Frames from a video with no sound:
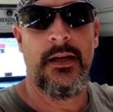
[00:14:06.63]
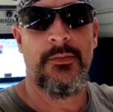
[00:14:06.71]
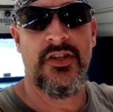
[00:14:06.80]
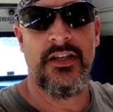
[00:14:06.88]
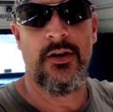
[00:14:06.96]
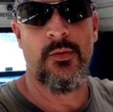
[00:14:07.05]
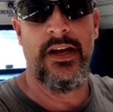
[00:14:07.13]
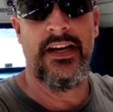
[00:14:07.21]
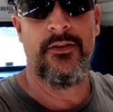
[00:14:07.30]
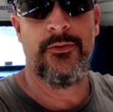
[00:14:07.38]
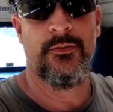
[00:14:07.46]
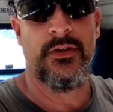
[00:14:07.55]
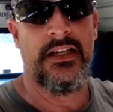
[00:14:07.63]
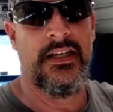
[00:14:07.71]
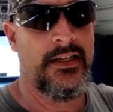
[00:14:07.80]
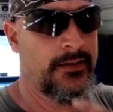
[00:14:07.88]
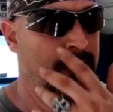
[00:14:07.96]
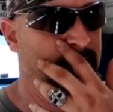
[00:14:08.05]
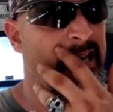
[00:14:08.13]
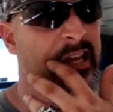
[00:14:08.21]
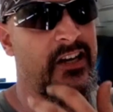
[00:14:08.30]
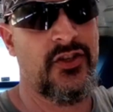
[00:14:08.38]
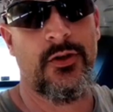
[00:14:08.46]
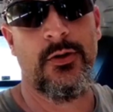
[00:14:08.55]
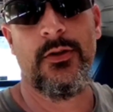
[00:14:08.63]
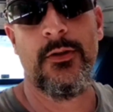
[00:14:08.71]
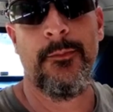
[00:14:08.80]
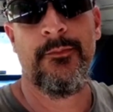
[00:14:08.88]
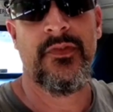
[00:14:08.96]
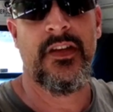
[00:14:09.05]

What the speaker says: I'm sitting here waiting for Rhea to get out of school,